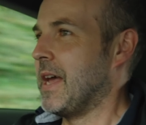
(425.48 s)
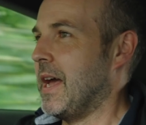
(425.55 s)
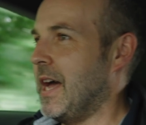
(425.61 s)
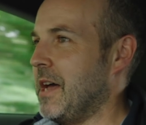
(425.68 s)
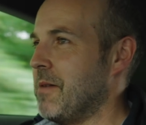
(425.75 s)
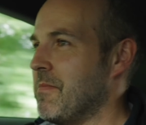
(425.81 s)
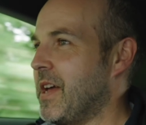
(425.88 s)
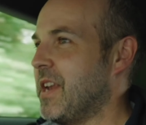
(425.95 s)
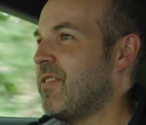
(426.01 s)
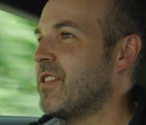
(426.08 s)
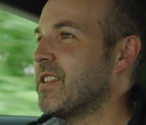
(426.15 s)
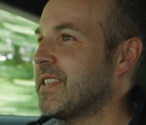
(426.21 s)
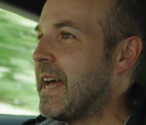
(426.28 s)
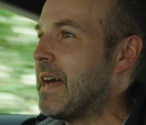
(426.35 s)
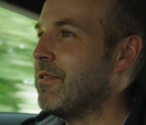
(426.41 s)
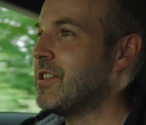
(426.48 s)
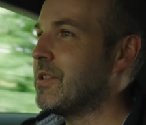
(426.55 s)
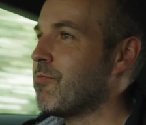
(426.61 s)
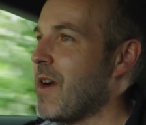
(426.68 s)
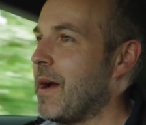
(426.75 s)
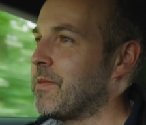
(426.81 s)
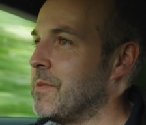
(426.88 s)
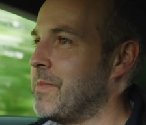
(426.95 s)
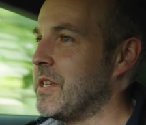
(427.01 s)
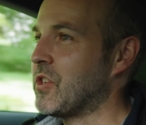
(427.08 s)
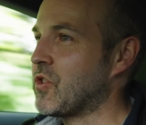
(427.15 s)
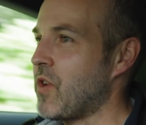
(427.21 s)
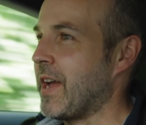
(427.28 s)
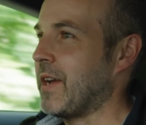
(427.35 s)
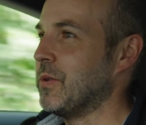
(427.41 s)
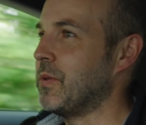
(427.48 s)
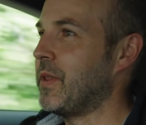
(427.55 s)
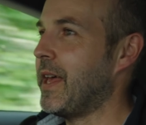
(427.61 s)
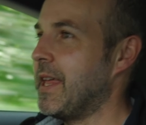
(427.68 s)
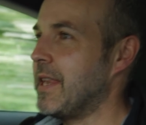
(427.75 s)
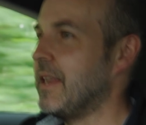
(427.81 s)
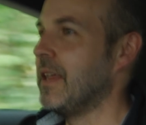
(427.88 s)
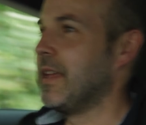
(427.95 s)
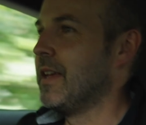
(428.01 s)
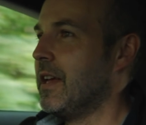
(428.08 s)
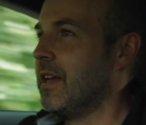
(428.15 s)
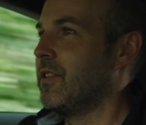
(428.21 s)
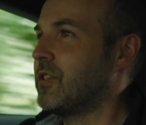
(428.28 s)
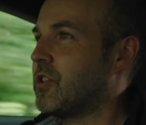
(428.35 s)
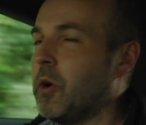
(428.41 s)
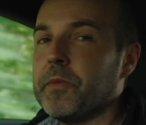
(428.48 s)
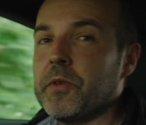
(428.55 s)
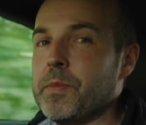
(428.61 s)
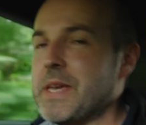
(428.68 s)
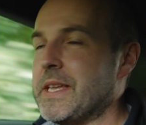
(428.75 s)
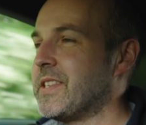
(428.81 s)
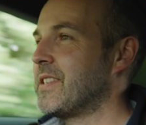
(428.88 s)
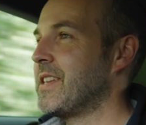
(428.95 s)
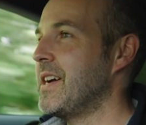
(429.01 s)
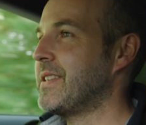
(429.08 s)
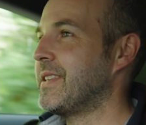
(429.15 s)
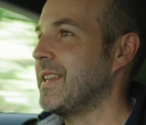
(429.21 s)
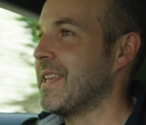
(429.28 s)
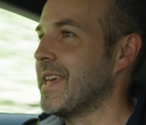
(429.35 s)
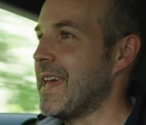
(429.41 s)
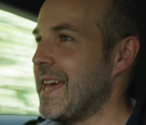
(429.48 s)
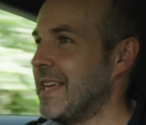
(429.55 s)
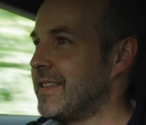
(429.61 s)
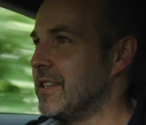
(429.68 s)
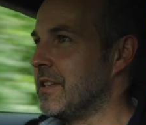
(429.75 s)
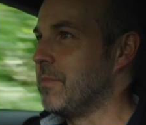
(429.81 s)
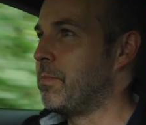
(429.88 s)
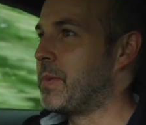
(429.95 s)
And if the sound is perhaps a bit strangled, then the top speed certainly isn't,